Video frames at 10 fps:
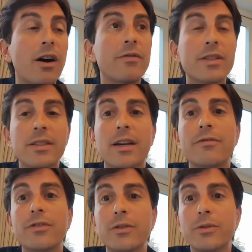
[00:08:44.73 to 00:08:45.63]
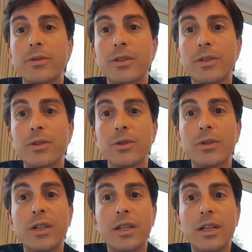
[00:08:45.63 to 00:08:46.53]
obviously I flew
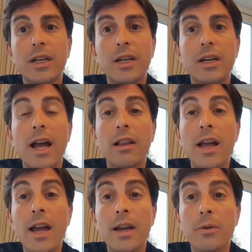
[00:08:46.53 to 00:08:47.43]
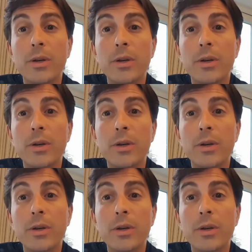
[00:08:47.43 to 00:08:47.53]
to LA,